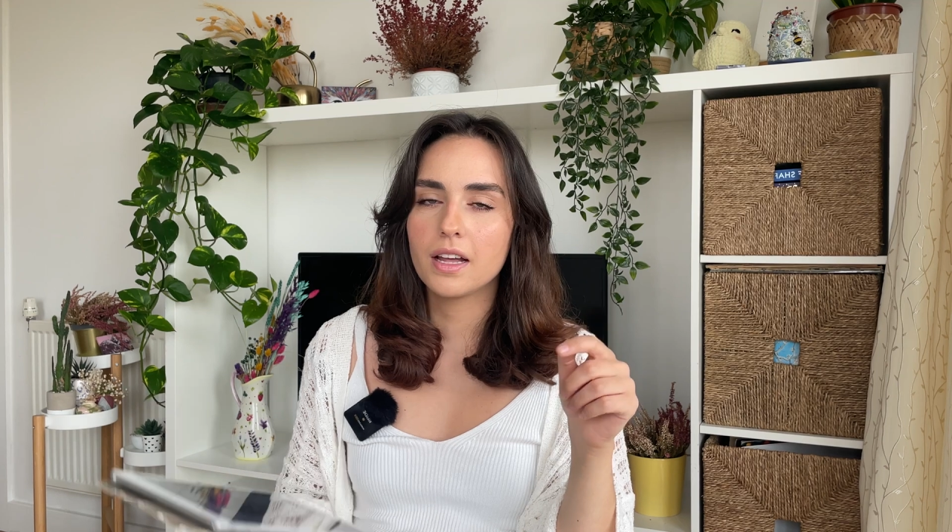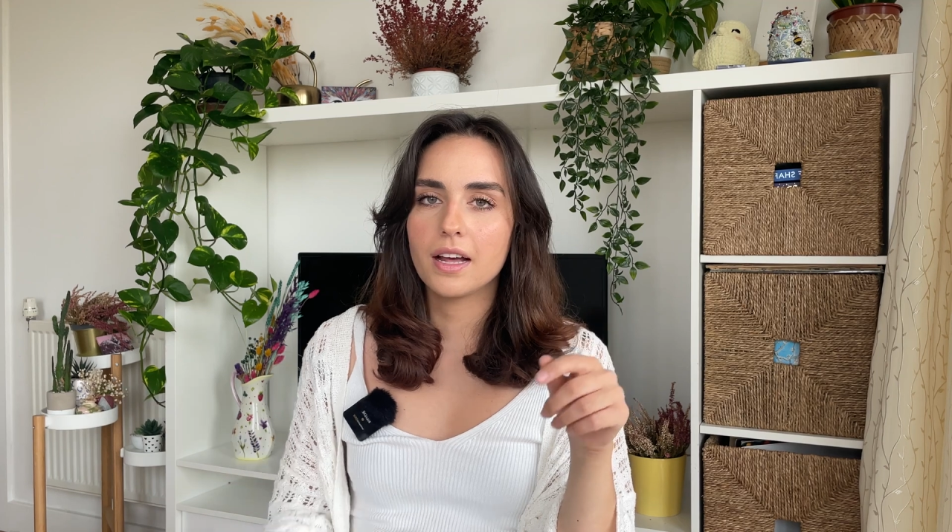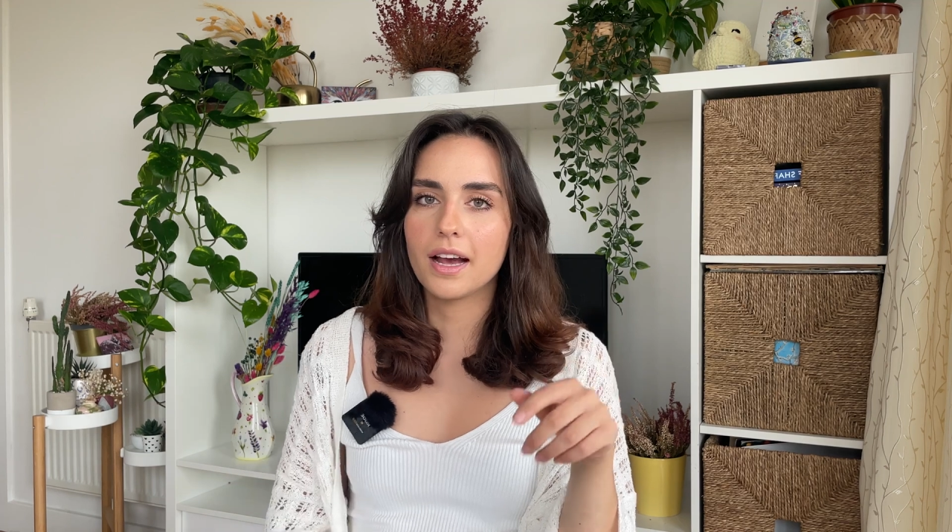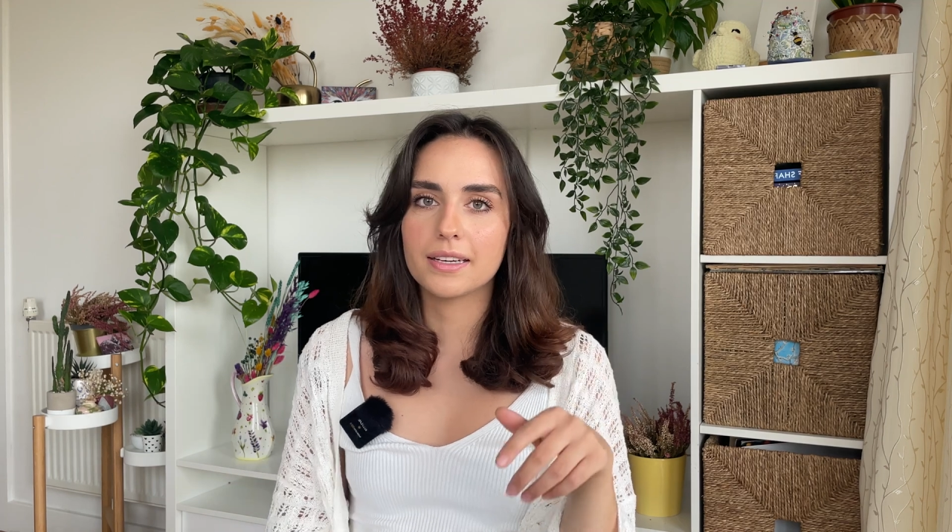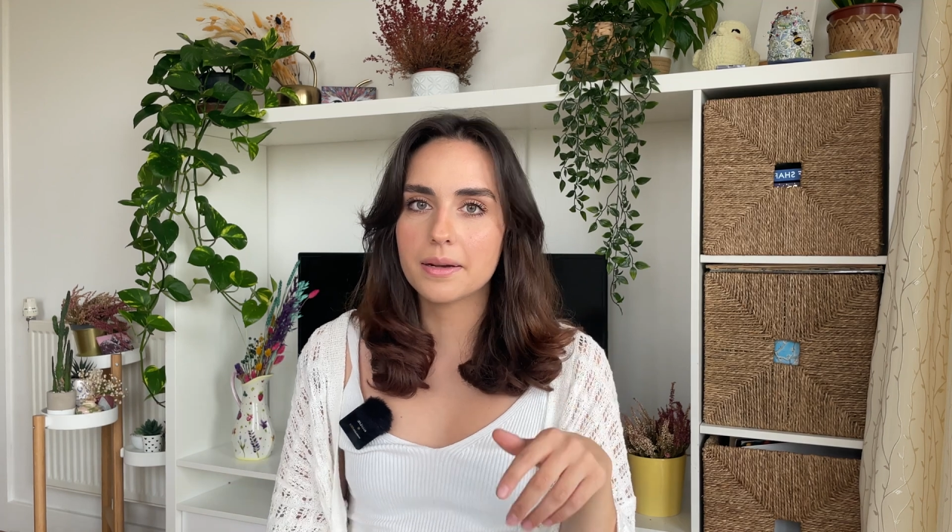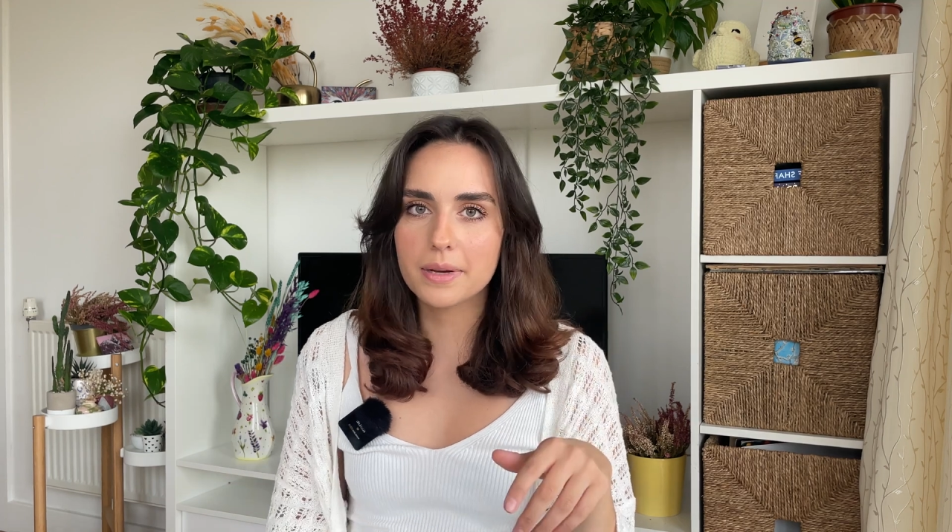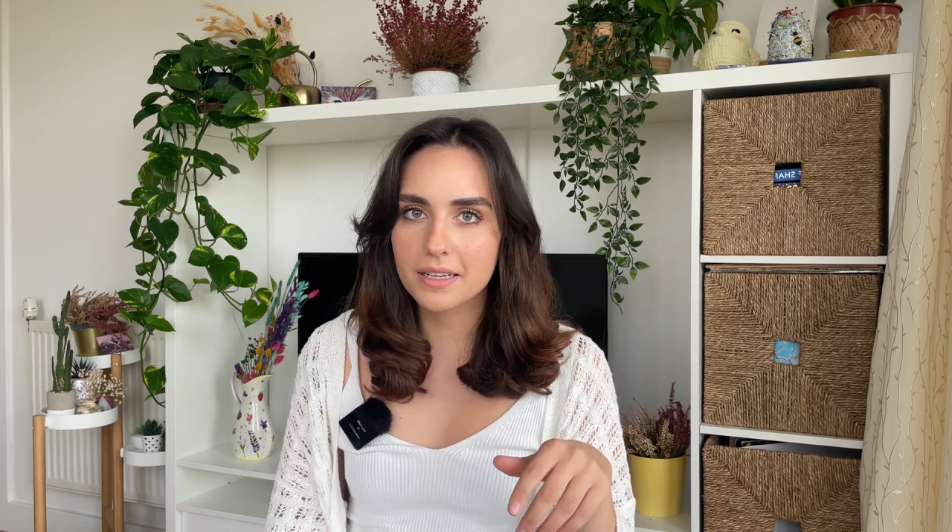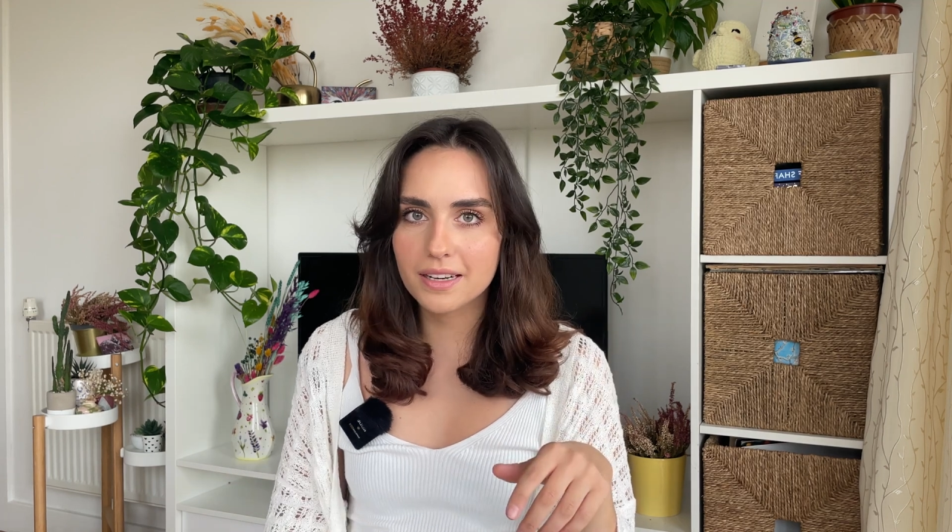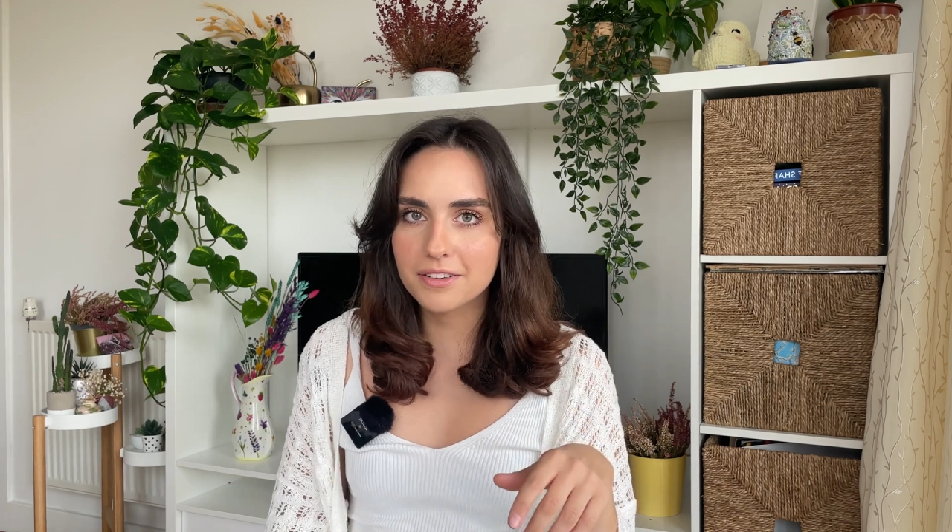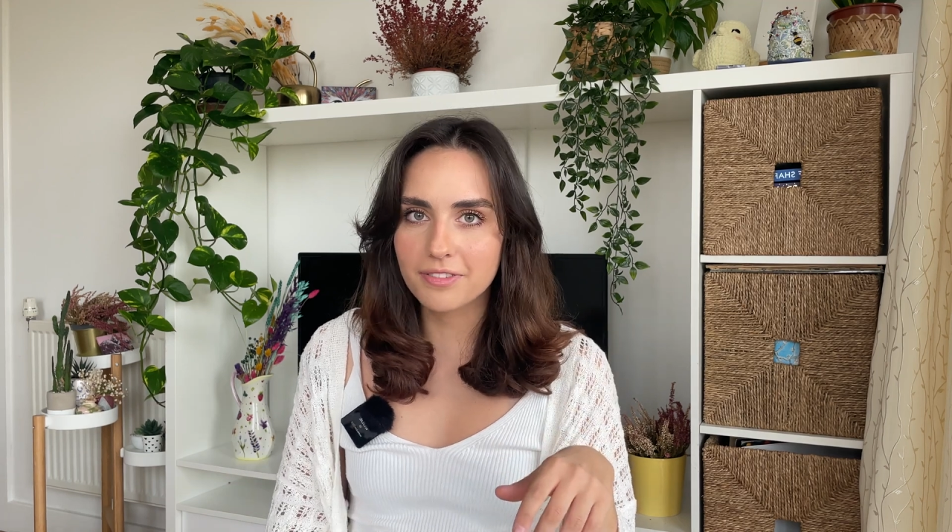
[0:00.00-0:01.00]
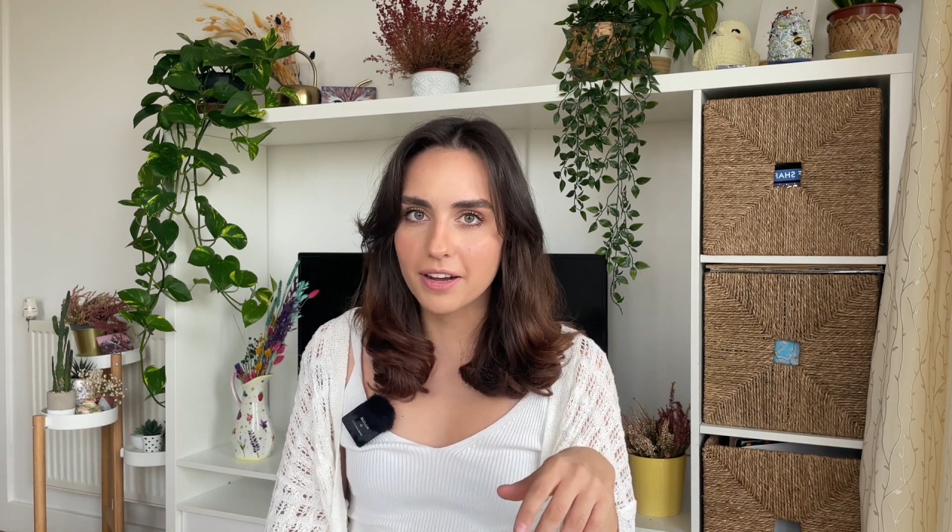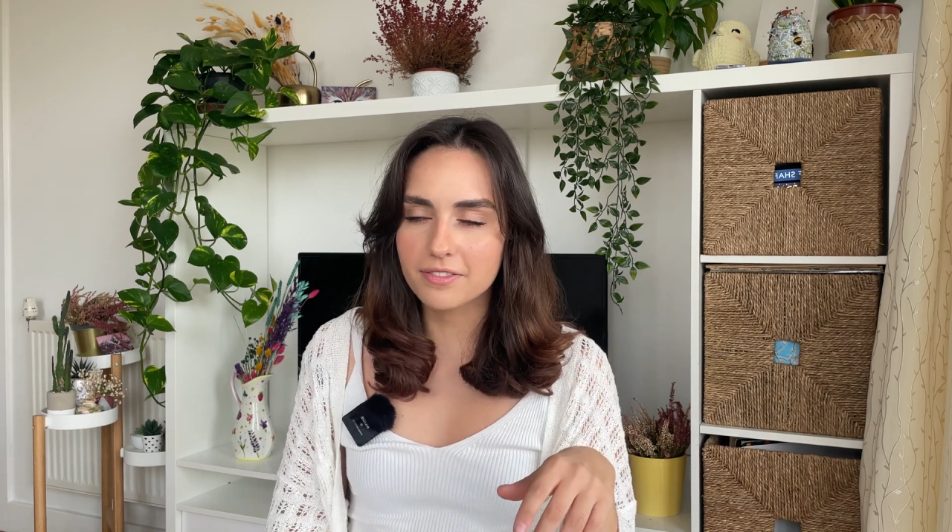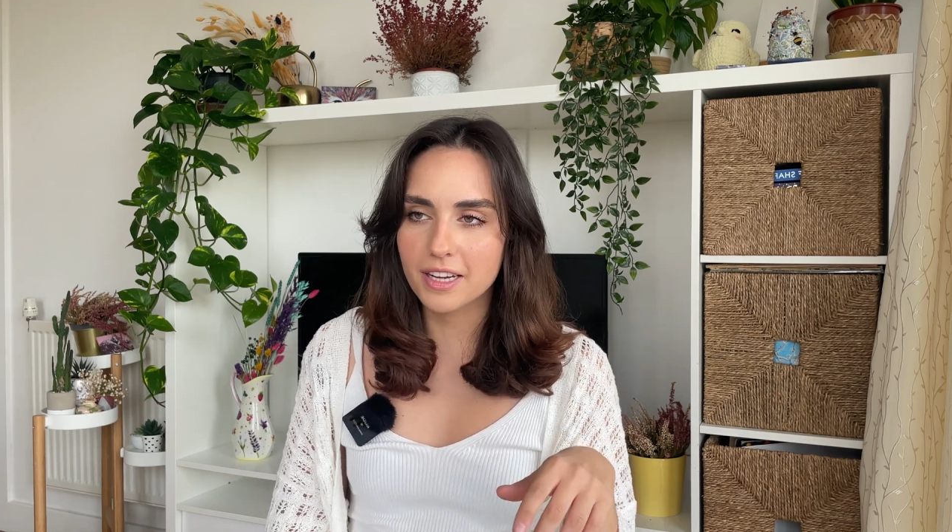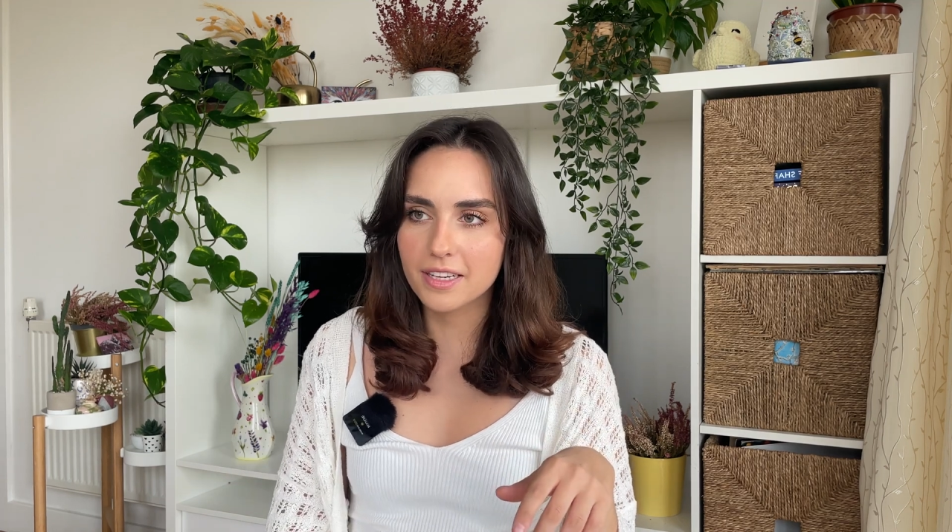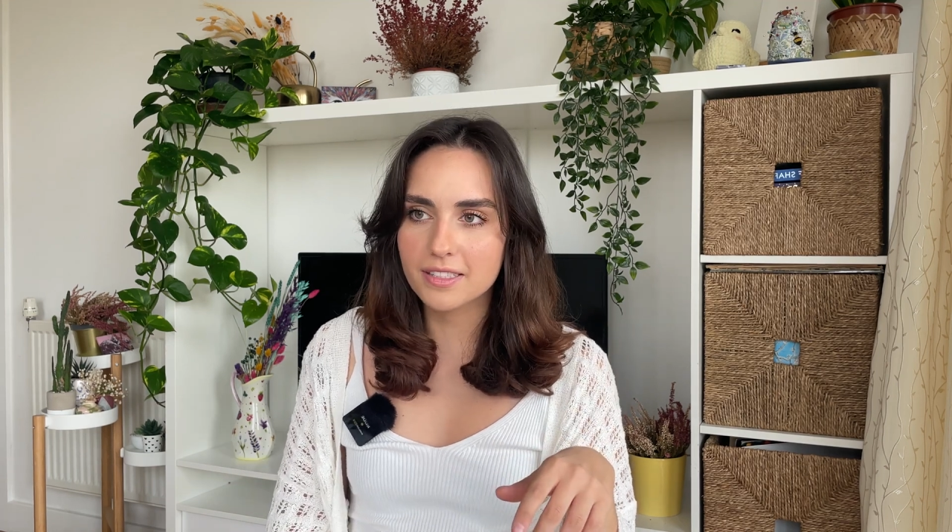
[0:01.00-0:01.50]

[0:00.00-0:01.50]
and I made it in 5 days.